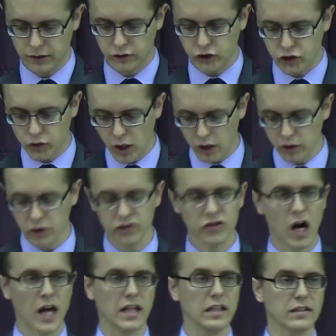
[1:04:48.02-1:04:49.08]
The struggle is
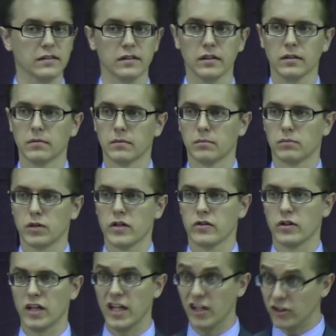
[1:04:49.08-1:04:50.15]
not easy,
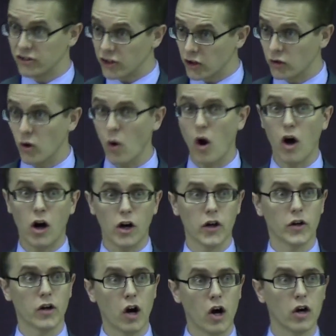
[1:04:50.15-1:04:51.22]
brethren. It's going to grow
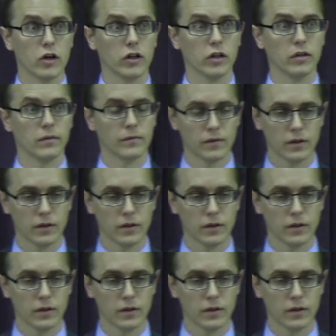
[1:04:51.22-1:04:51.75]
harder and harder.